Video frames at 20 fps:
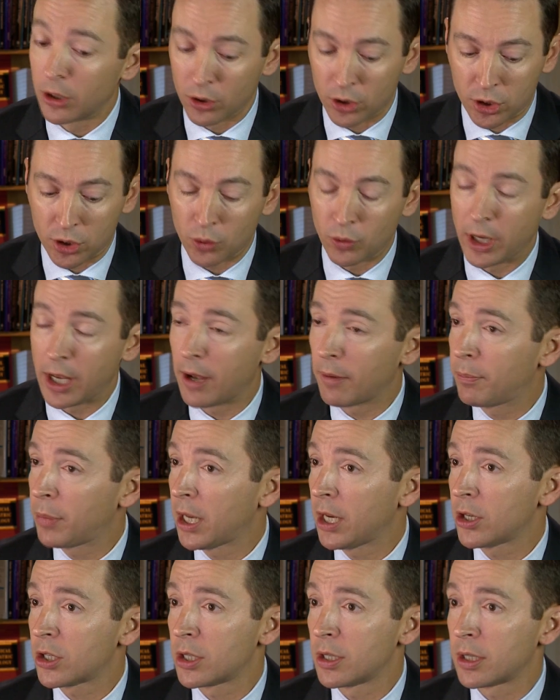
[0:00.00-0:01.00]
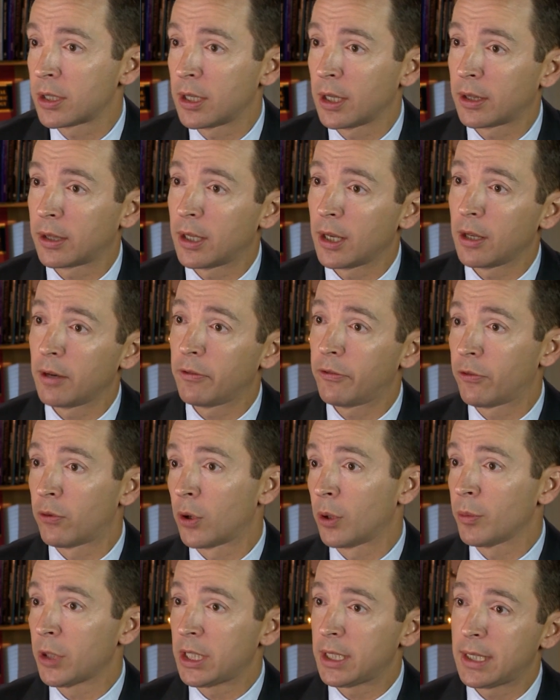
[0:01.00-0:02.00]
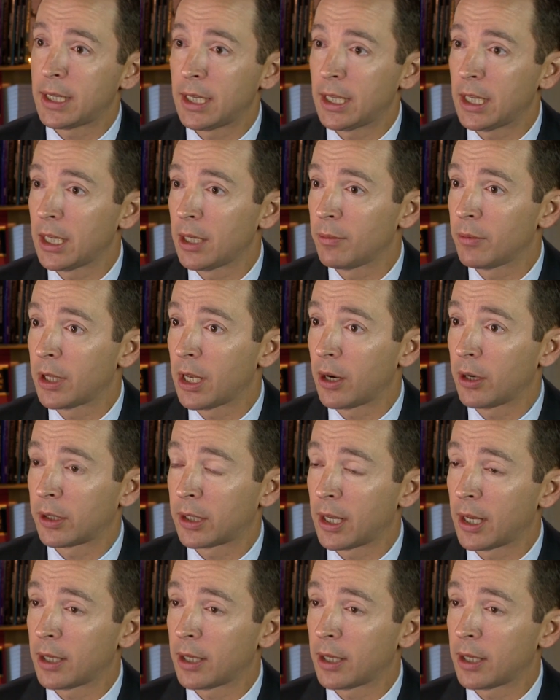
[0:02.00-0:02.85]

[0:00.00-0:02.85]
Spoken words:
So we have patients that then form a team that